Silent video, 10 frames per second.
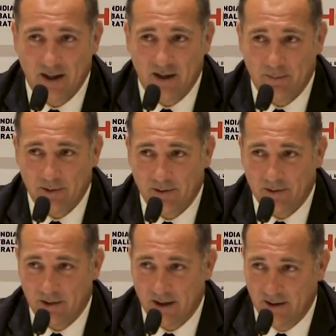my
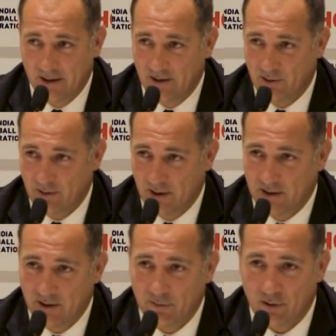approach. I need to
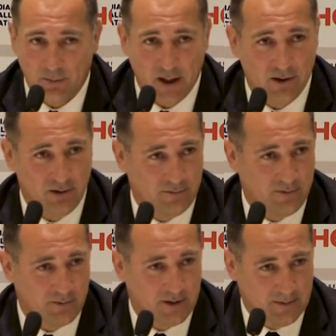get information
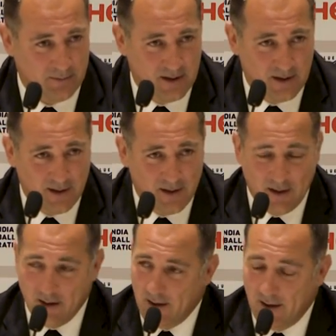from them.
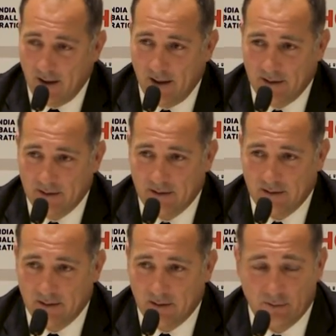And
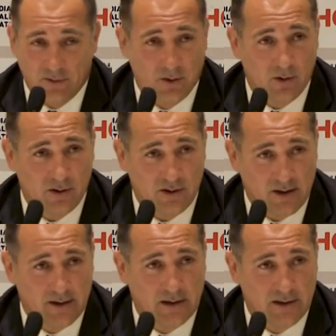of course,
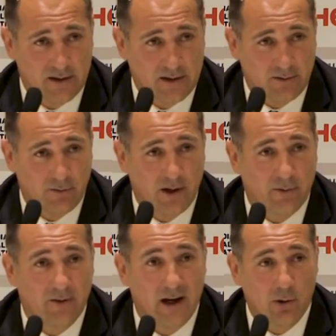Anil is very
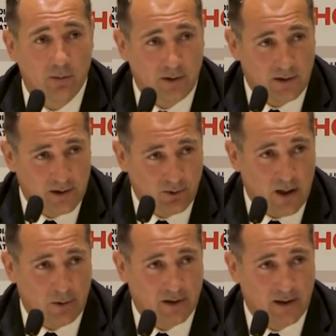valuable to
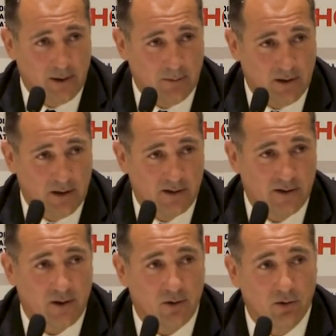our team. He's
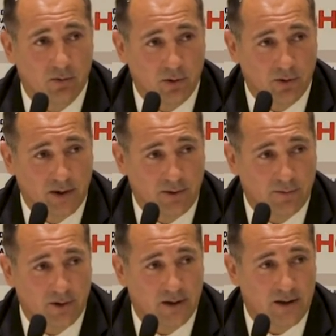a role model
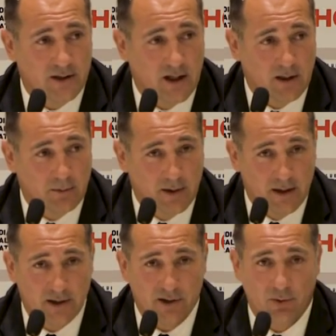for these young
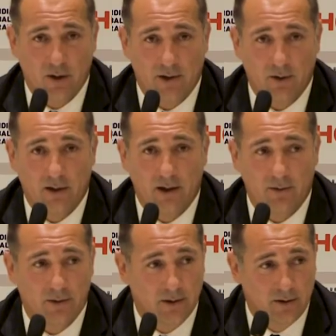players who are
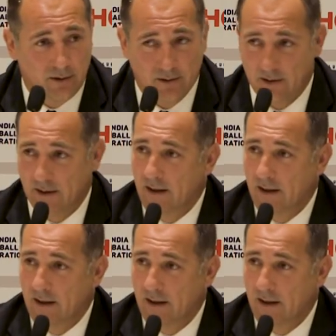knocking on the door.